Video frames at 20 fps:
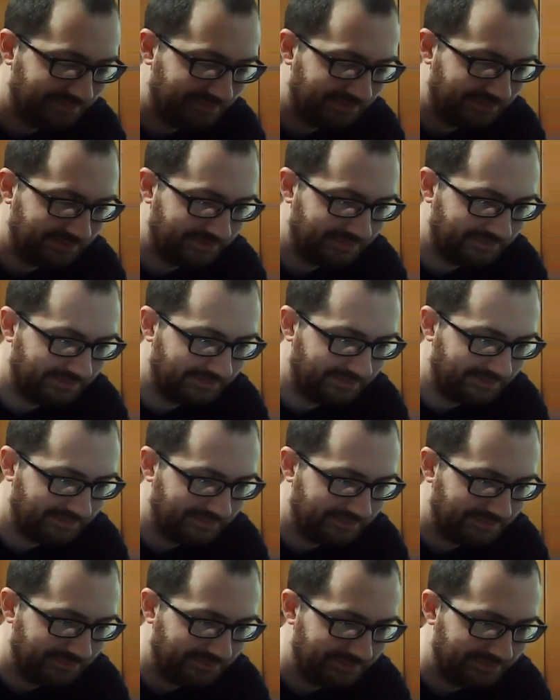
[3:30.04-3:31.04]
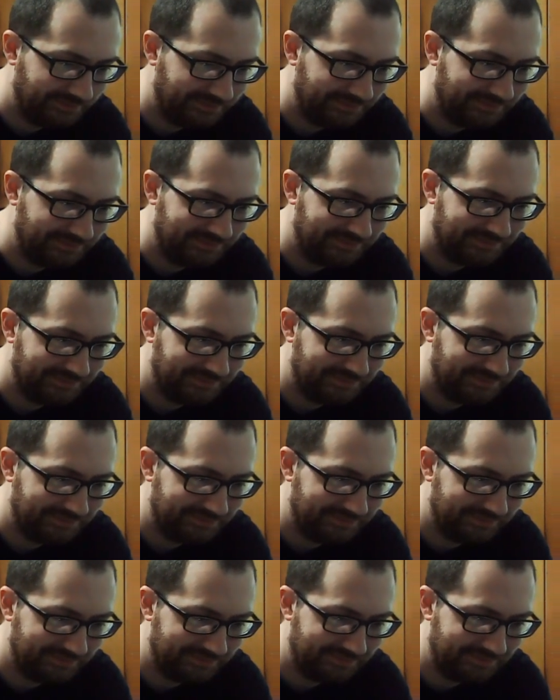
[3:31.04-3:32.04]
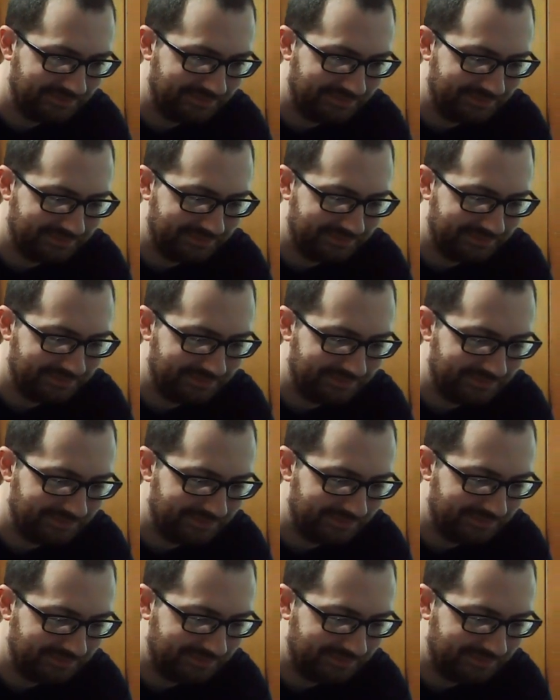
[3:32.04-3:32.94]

No words are spoken by the person on screen.